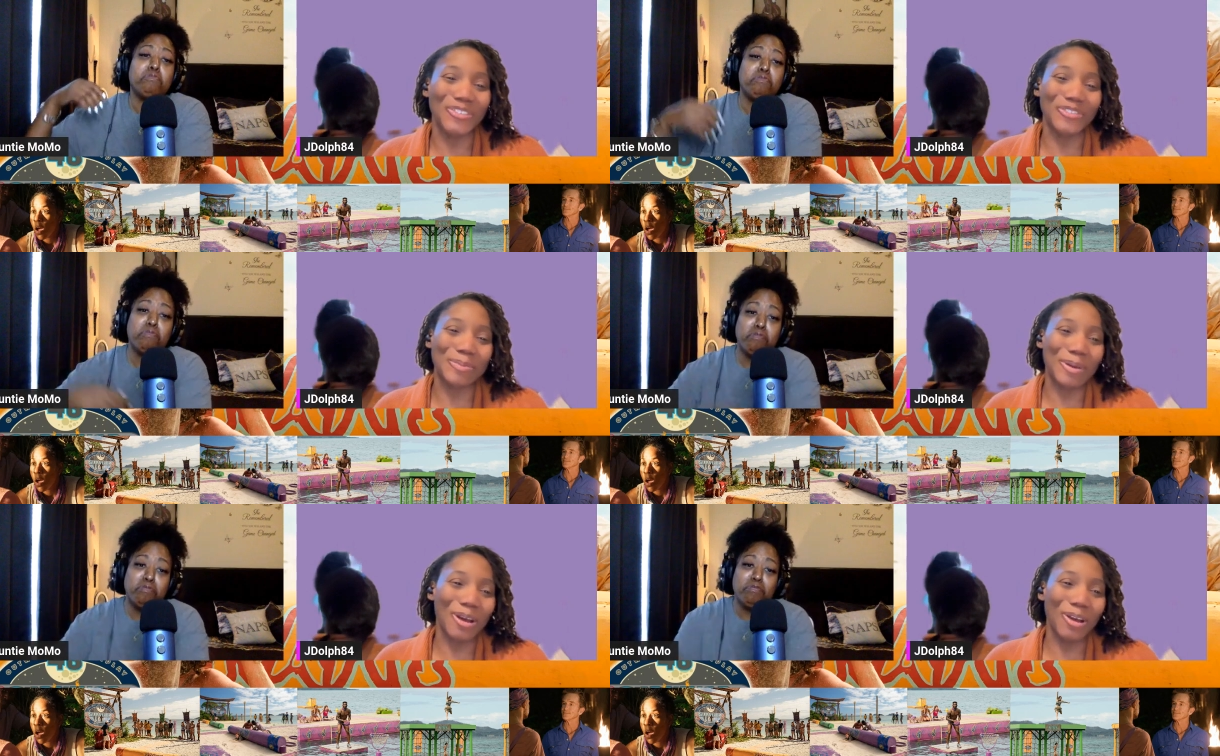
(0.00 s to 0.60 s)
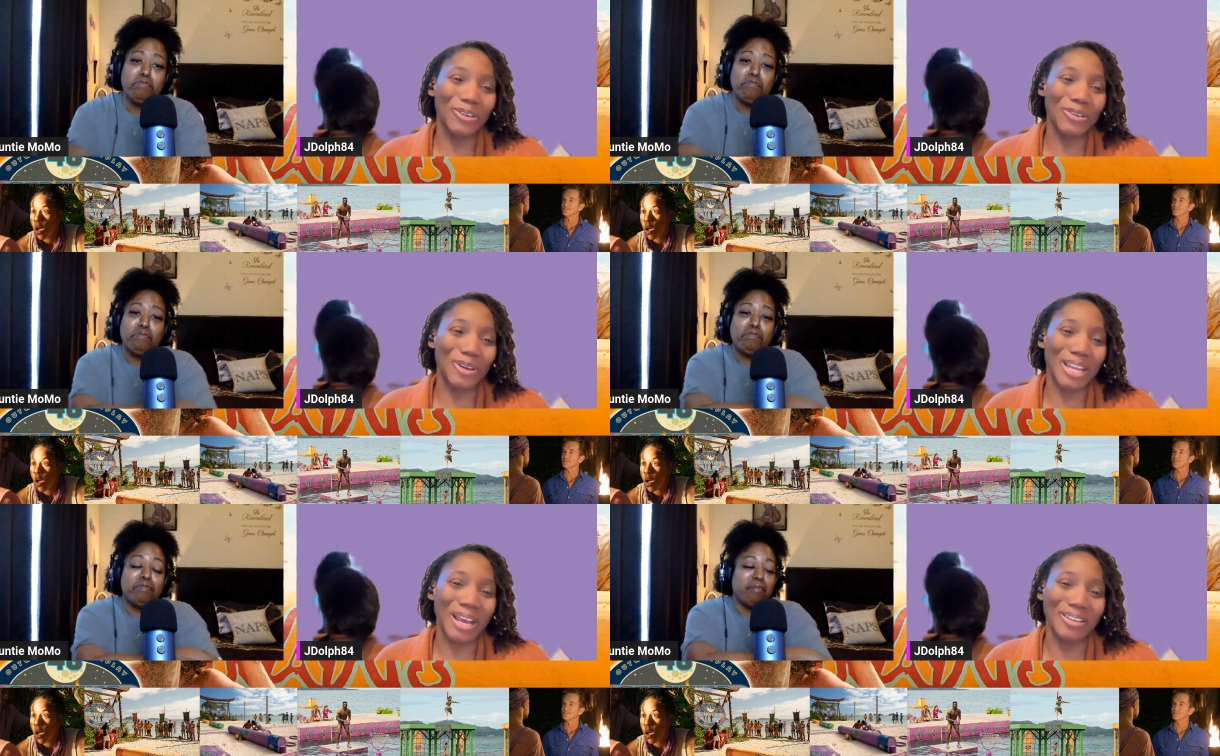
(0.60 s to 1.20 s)
Speaker 1: for Bhanu on
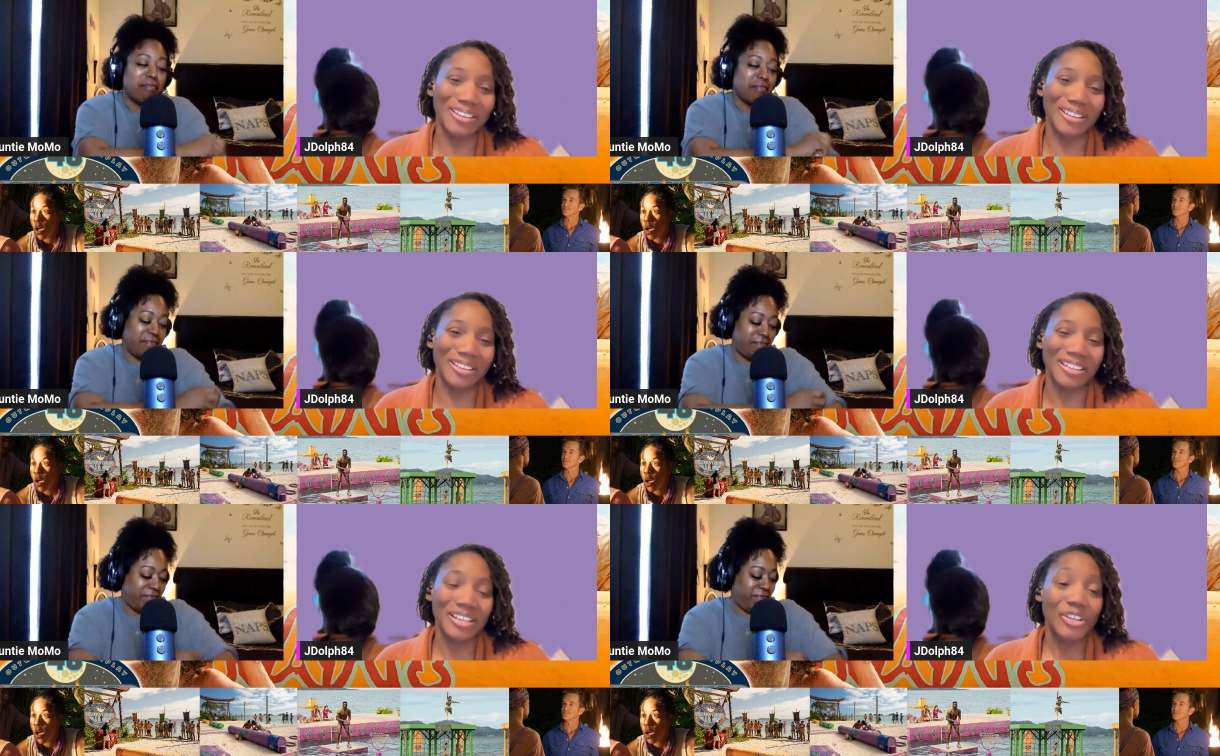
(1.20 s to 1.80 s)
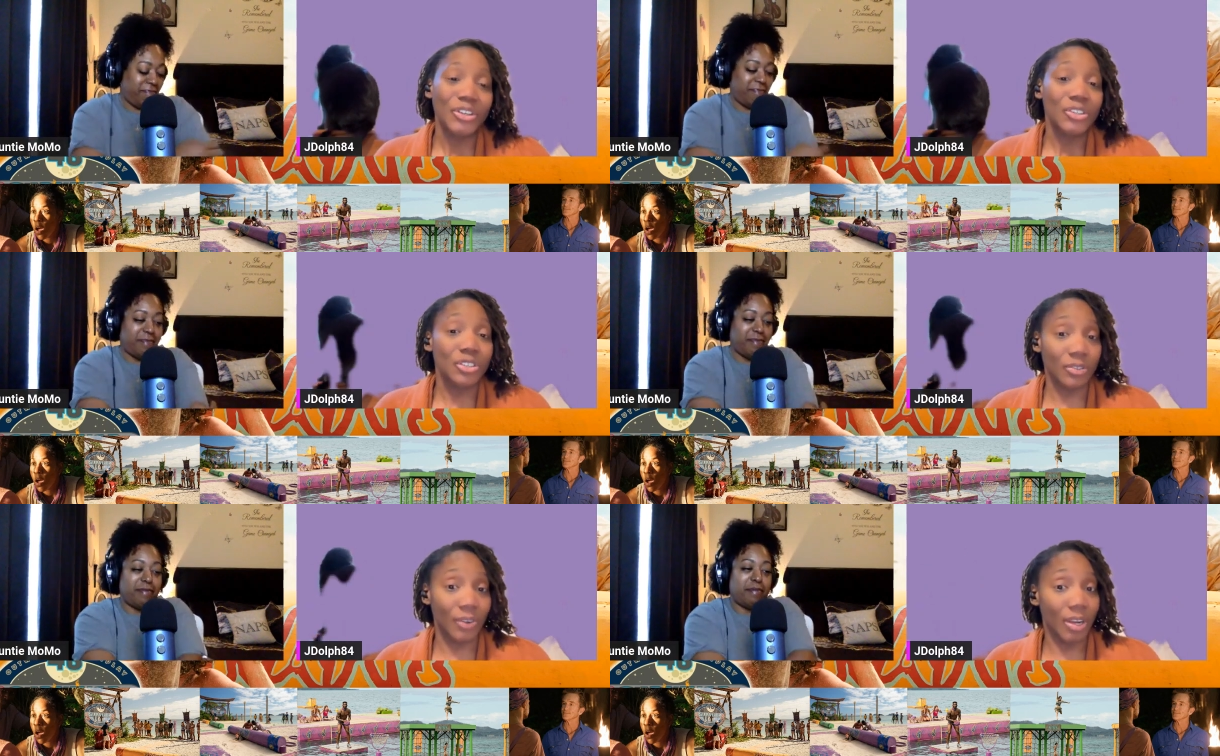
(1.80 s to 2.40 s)
how to
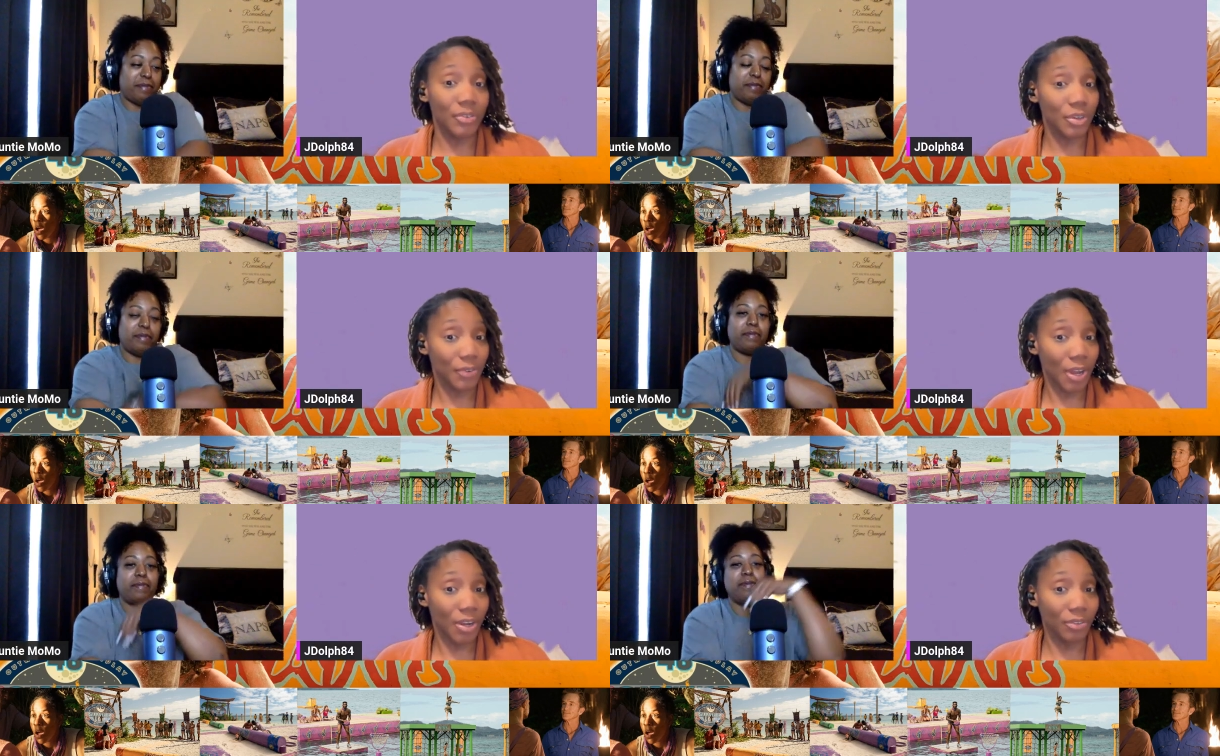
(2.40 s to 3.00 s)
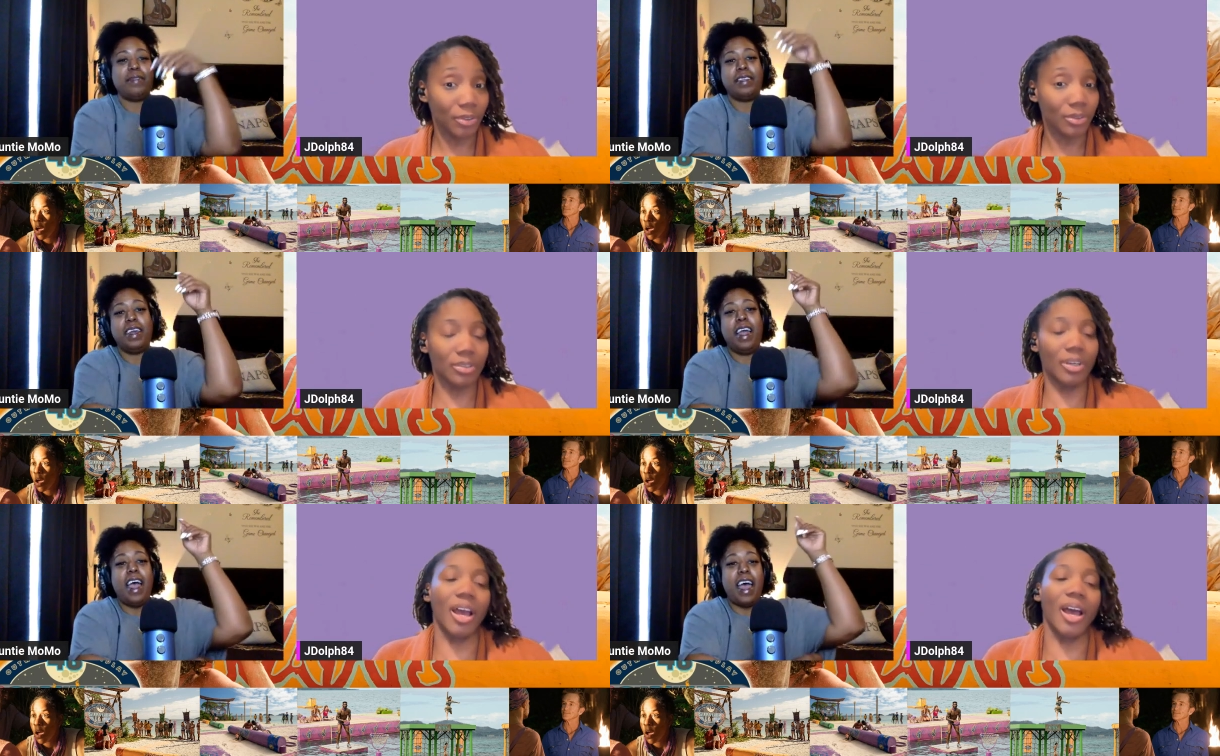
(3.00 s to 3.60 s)
survive Survivor.
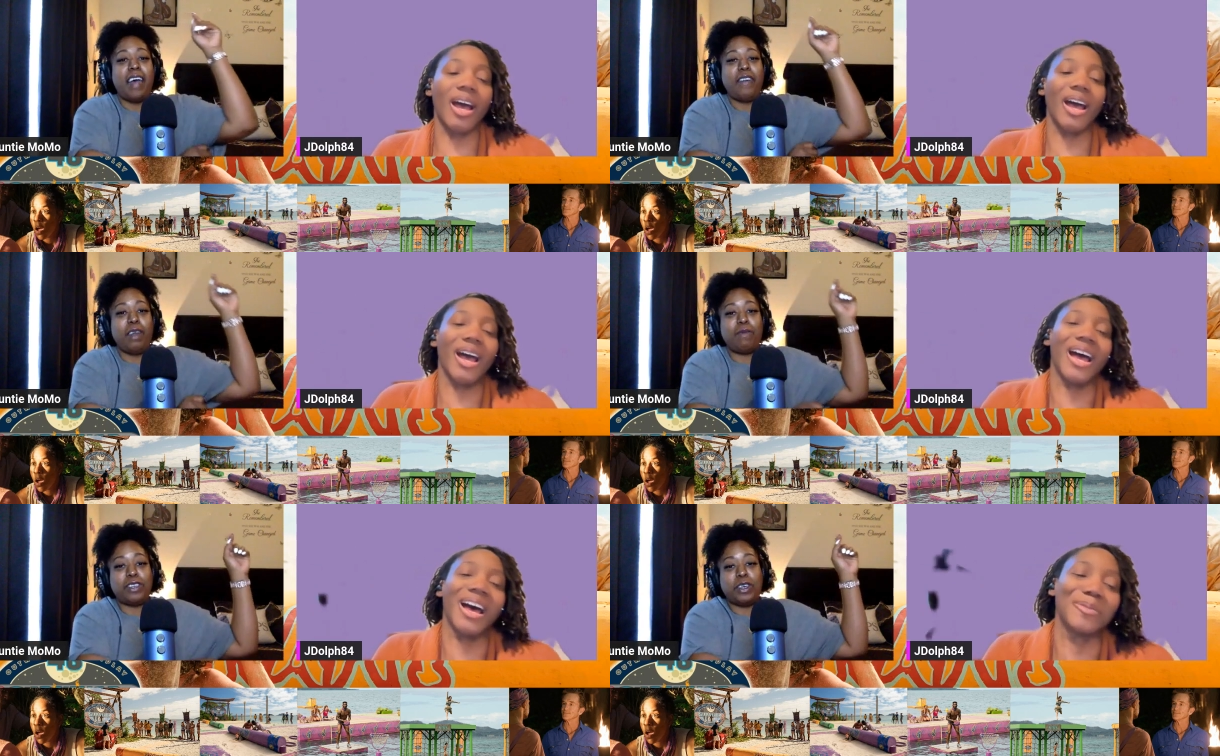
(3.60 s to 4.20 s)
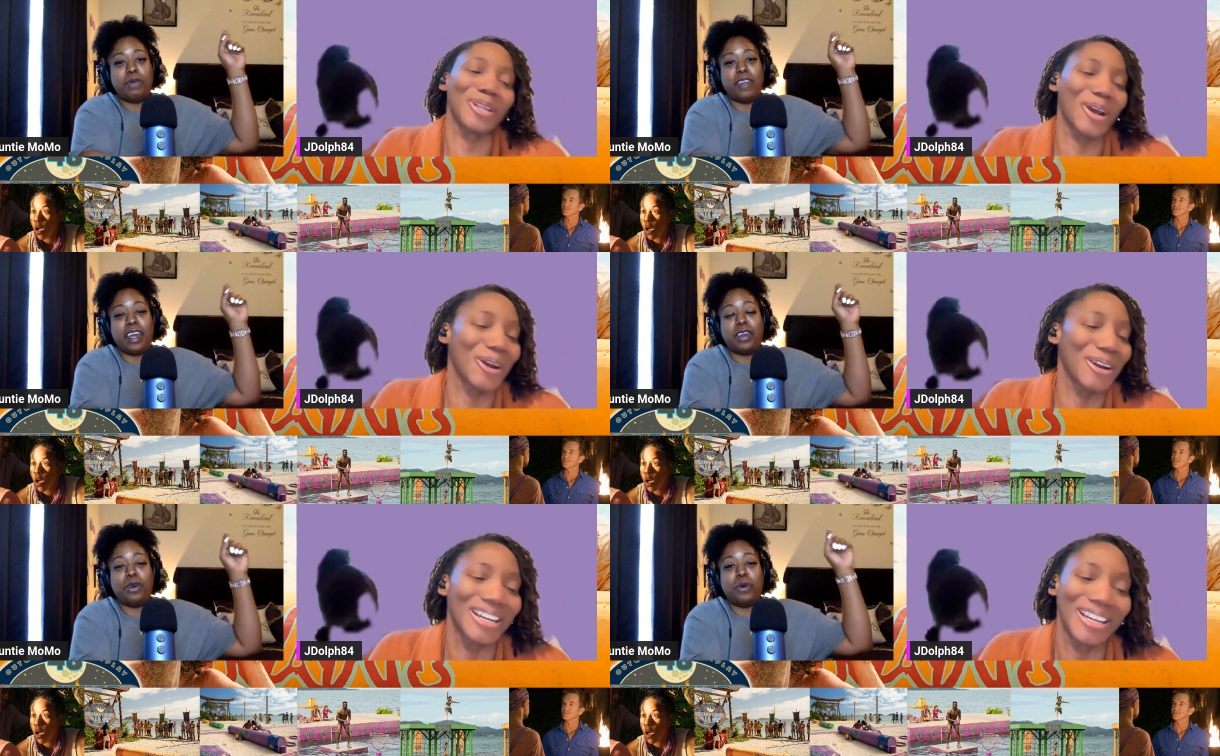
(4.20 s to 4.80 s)
Speaker 2: That
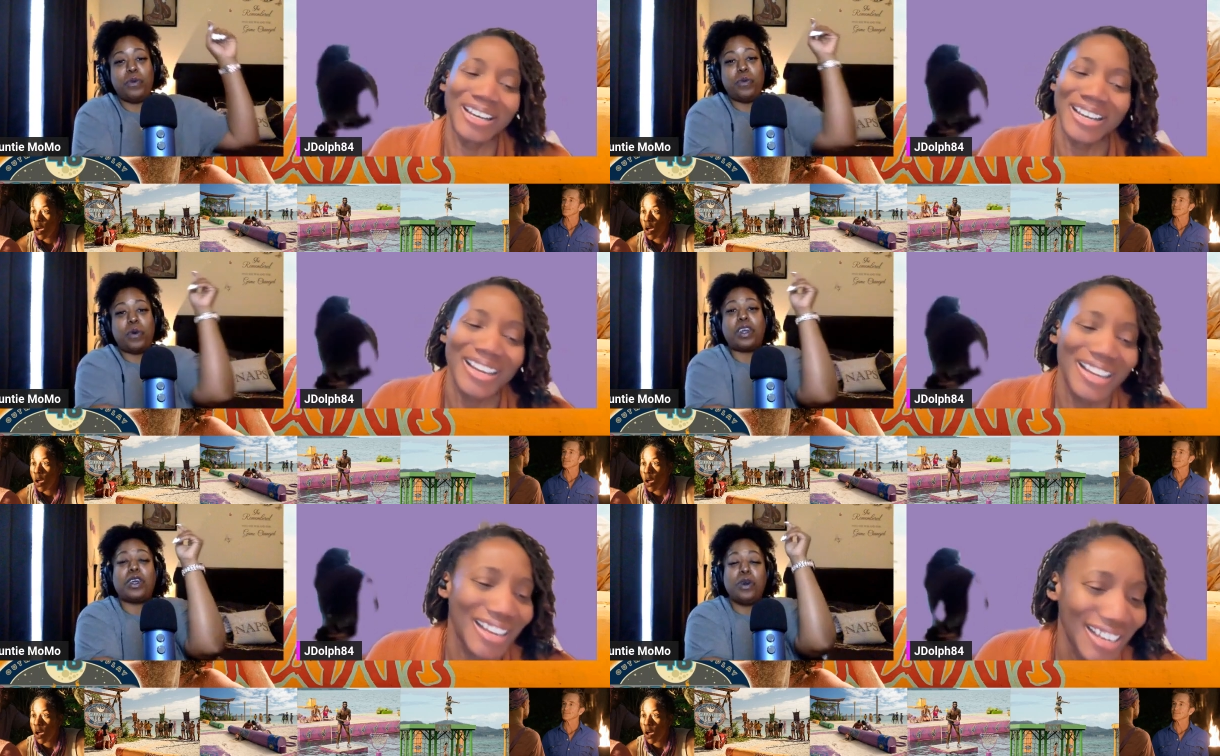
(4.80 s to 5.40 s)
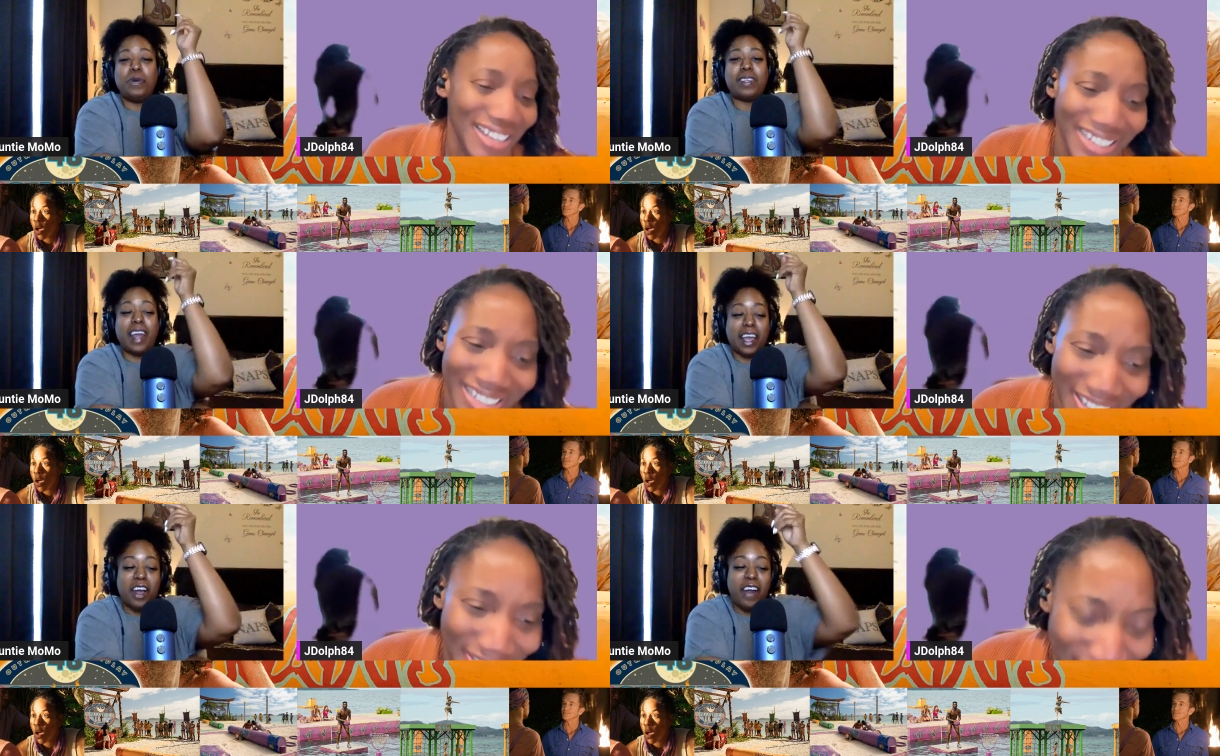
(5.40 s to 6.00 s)
Q, Q was like, all